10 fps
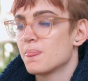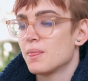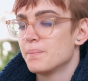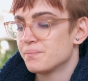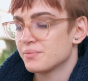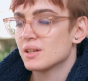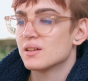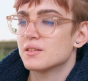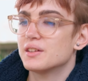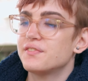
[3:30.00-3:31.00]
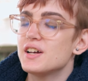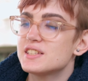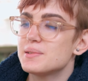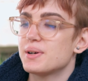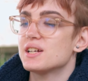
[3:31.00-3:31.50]
The first
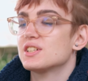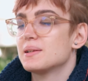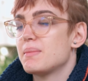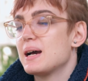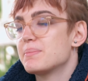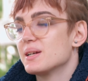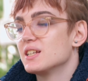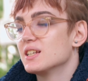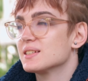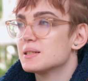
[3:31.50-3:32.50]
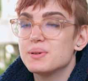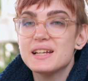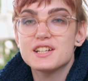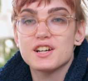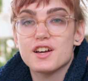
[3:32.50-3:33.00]
impression in my opinion is it's
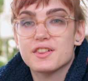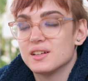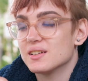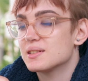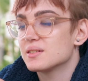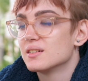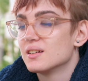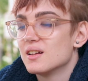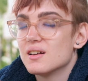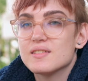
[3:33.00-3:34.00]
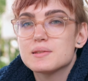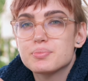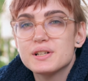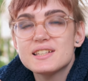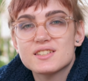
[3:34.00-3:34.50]
pretty girthy. It's
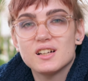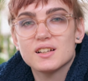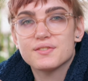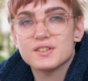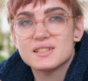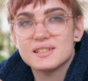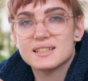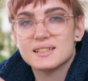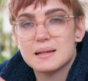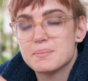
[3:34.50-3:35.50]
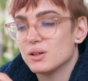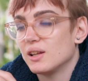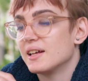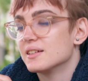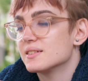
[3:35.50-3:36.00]
pretty solid for a 16mm
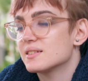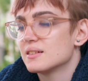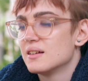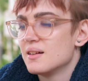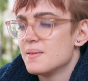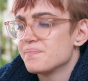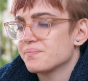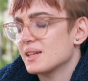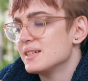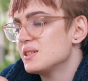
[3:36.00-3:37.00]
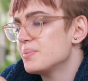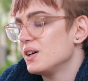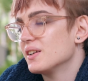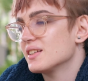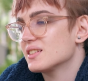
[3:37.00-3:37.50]
lens. And to be
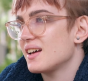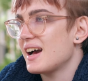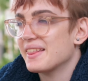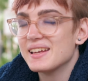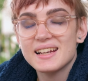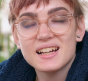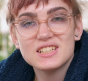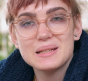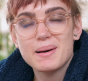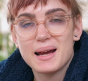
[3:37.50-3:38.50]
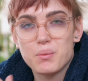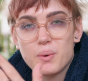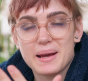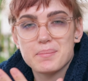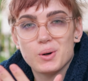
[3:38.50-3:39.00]
honest, I think it actually might
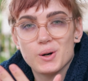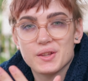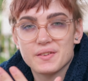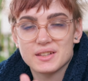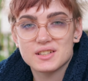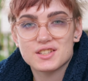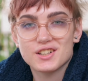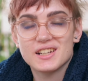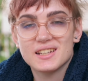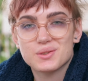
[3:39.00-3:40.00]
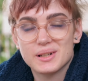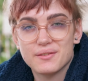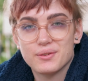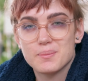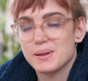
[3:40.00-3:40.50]
weigh more than the Sony
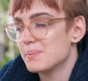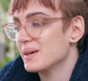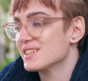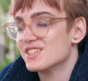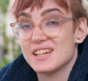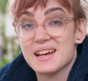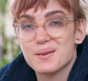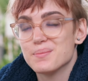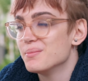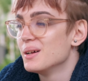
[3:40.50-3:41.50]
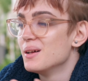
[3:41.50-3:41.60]
24mm GM.